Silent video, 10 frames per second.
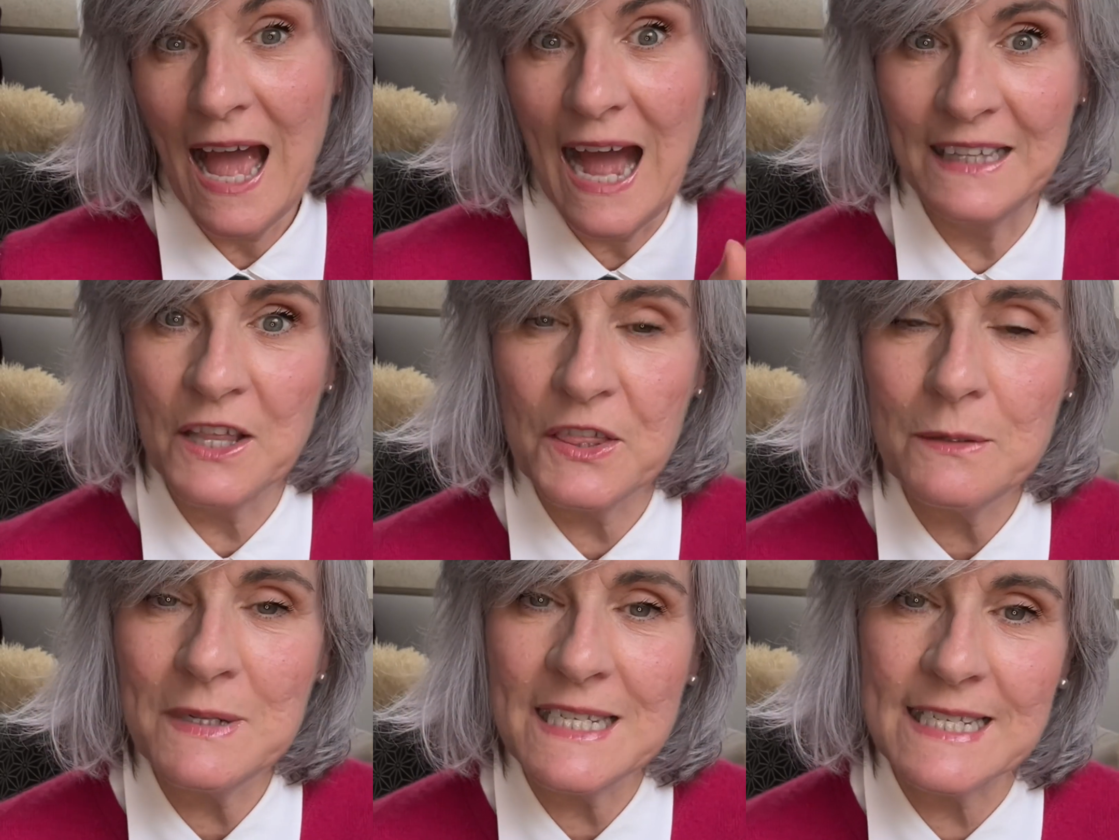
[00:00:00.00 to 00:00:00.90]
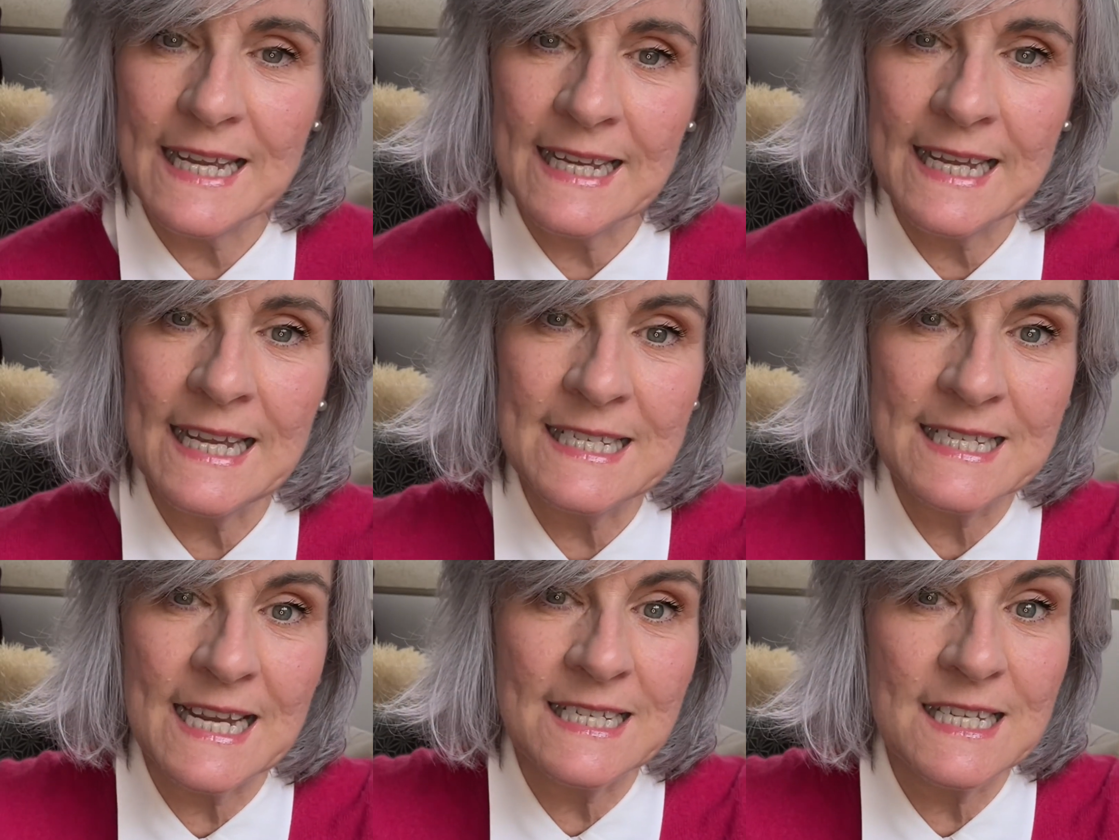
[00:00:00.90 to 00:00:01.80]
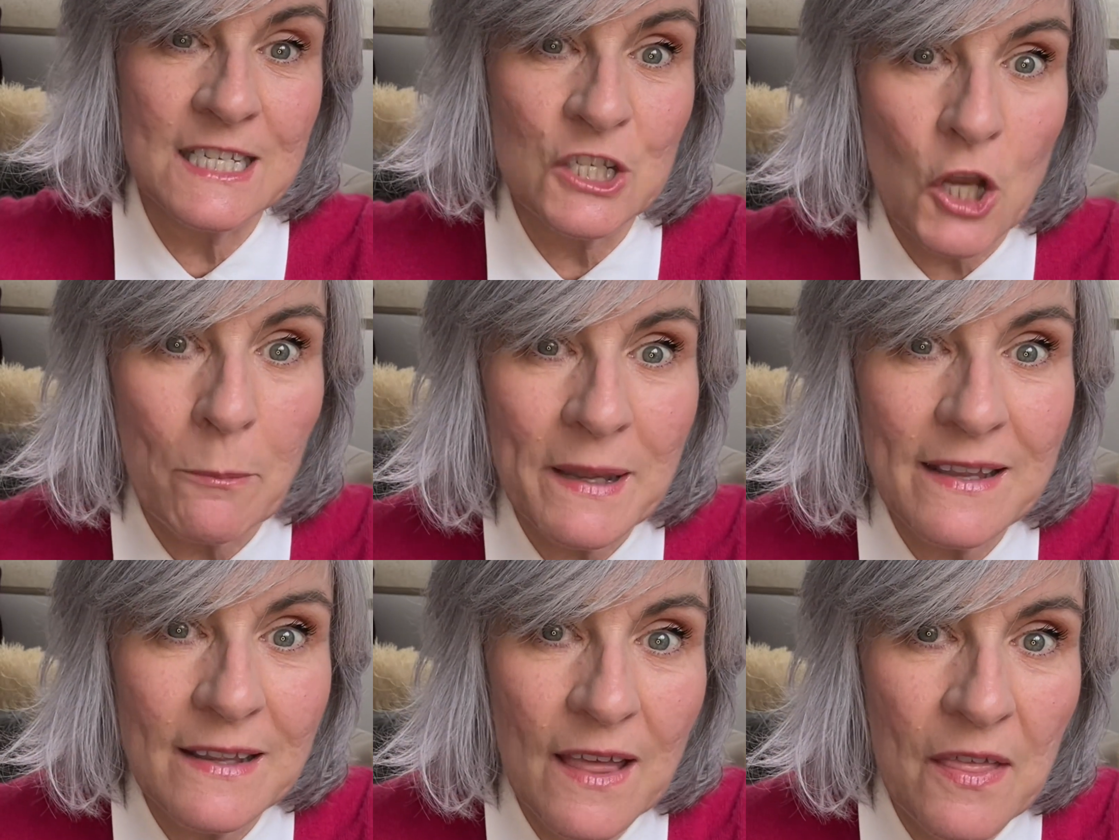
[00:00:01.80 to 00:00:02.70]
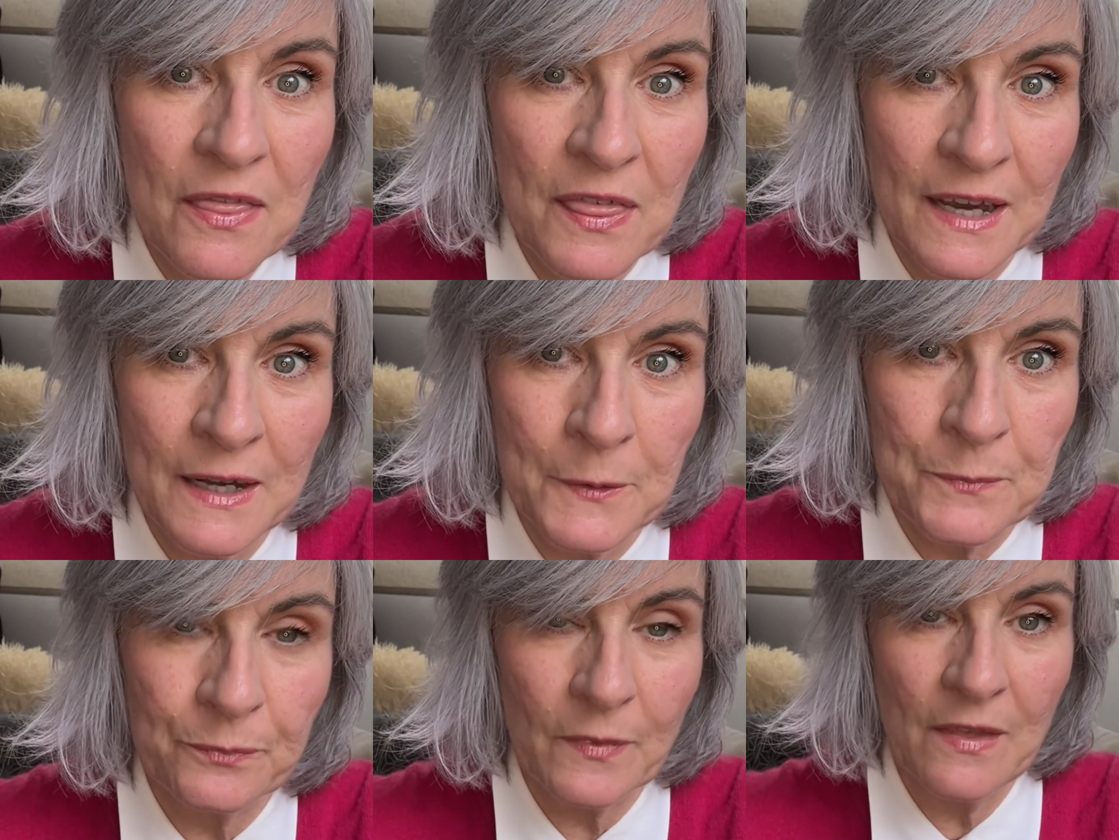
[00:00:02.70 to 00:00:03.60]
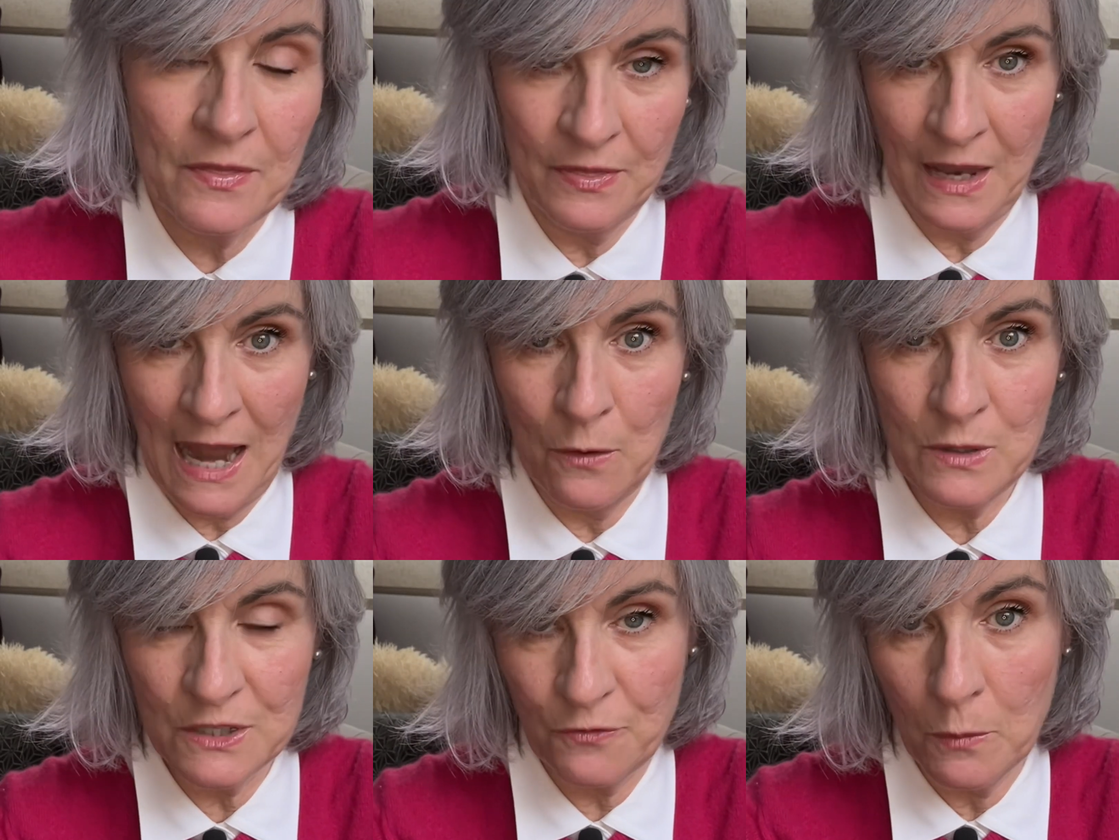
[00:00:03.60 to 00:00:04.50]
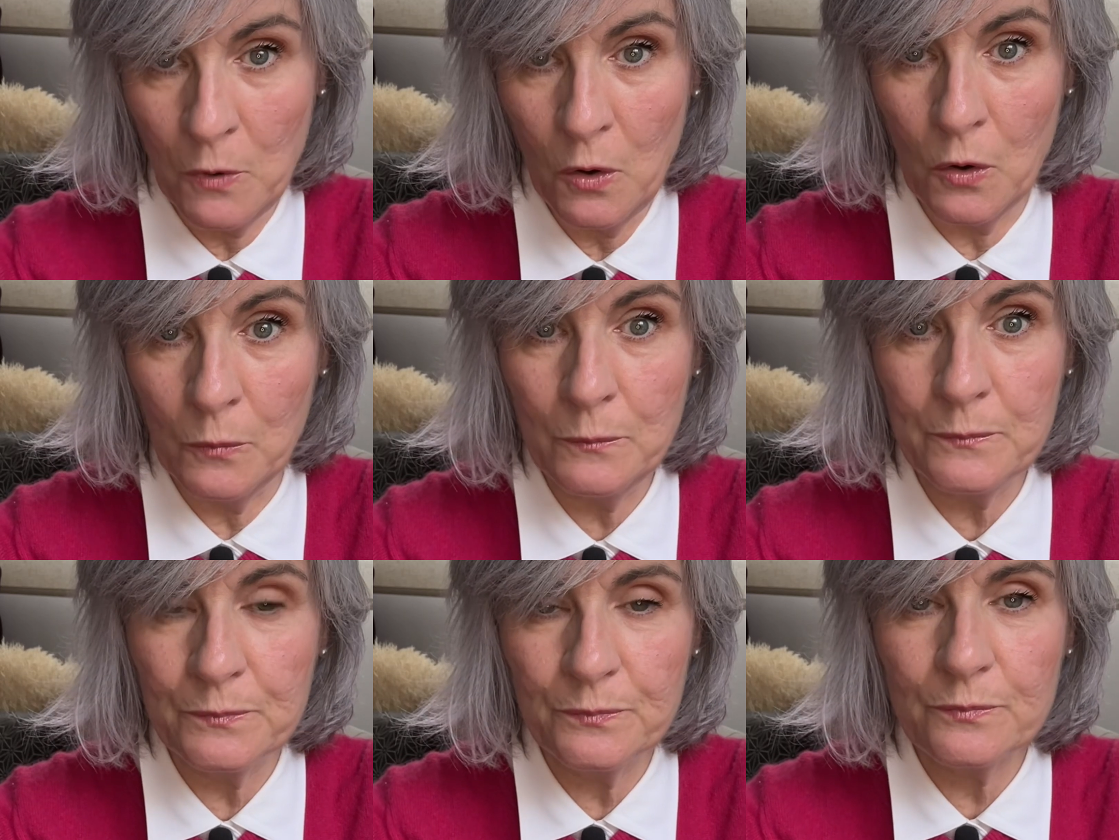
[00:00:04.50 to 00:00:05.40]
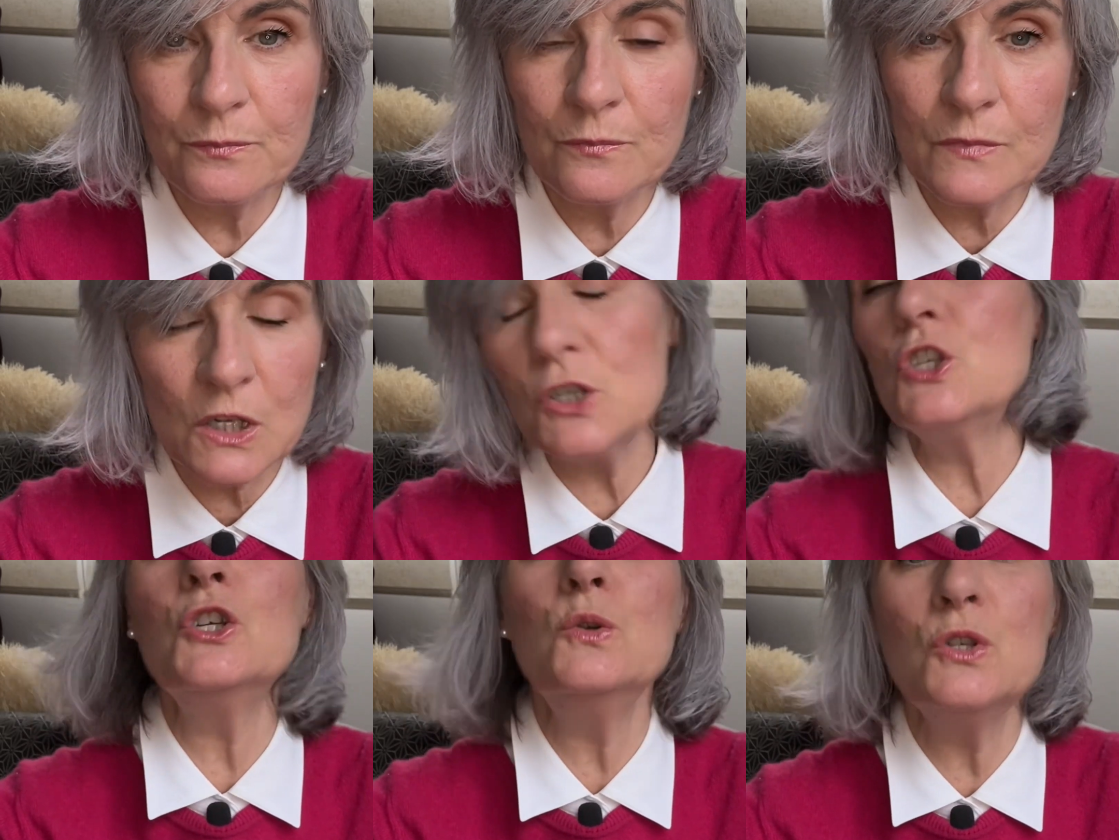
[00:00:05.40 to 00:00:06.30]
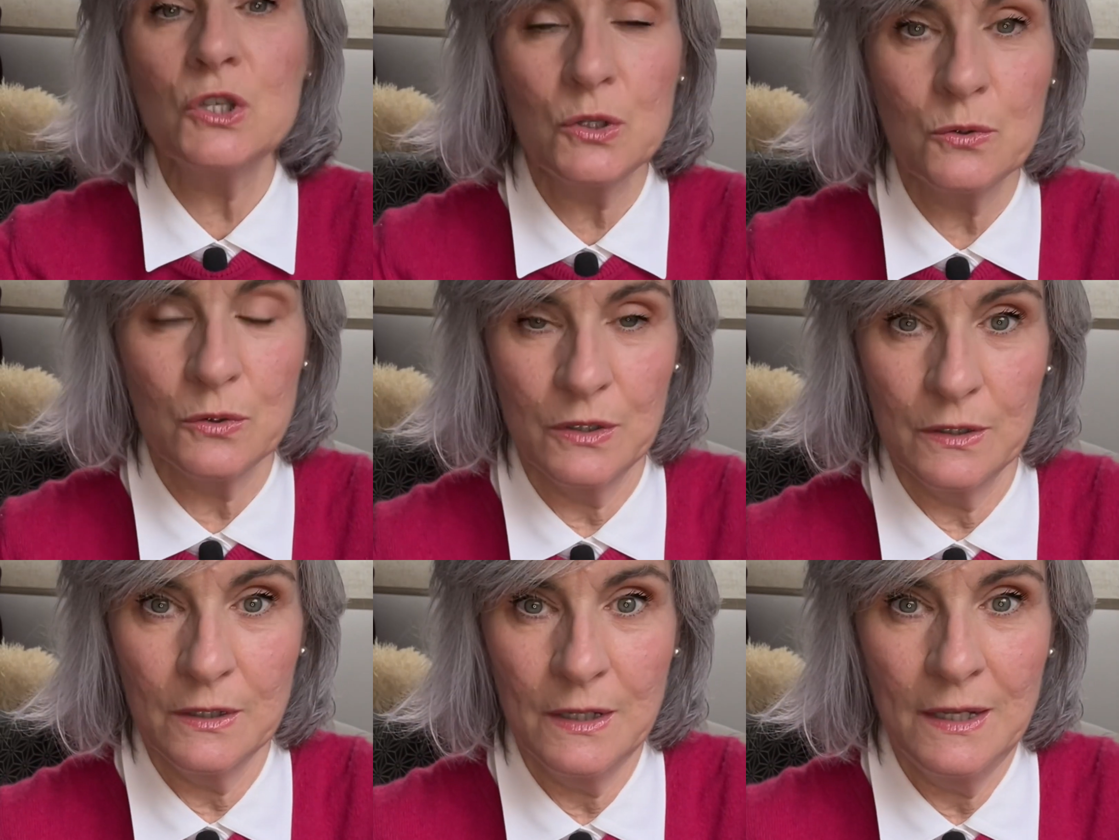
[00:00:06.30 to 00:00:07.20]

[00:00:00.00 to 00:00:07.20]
And the third mistake is just stopping the language from home too soon.